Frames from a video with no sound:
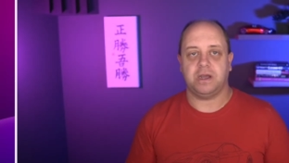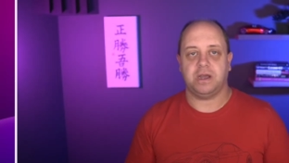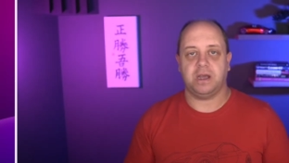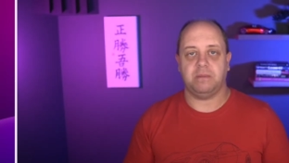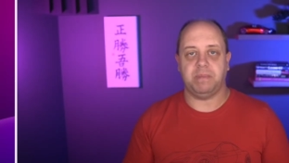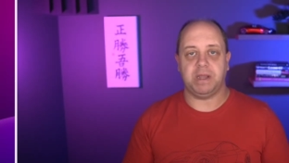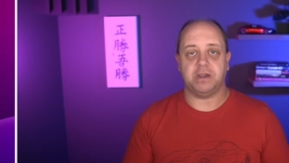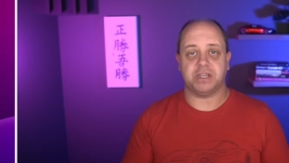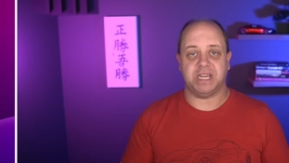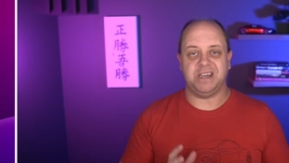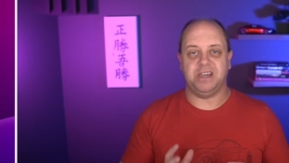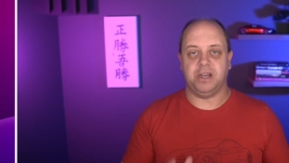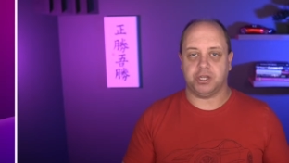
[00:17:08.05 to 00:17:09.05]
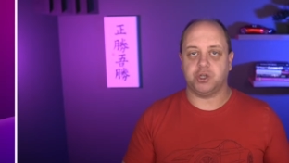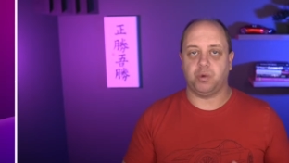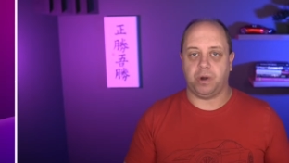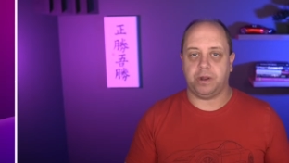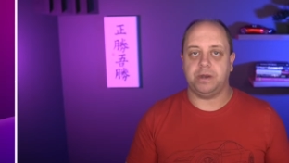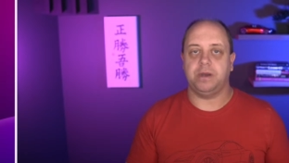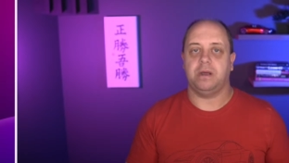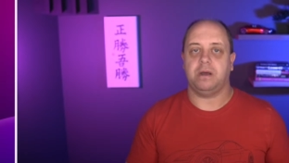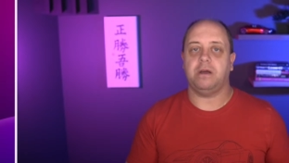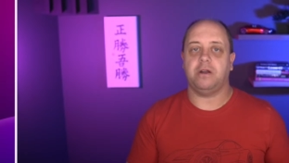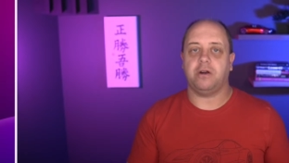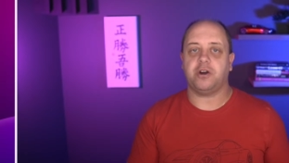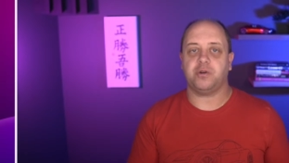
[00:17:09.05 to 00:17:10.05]
uh, because it does run
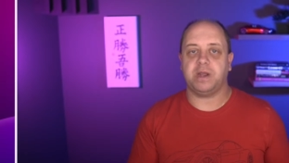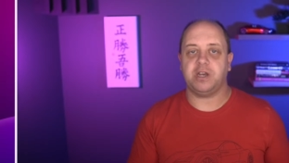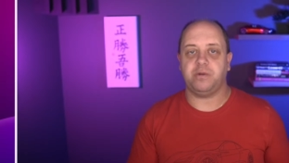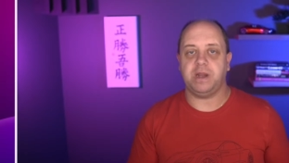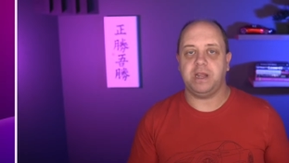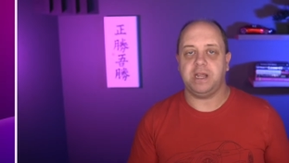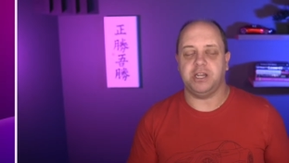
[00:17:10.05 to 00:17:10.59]
on hardware 3.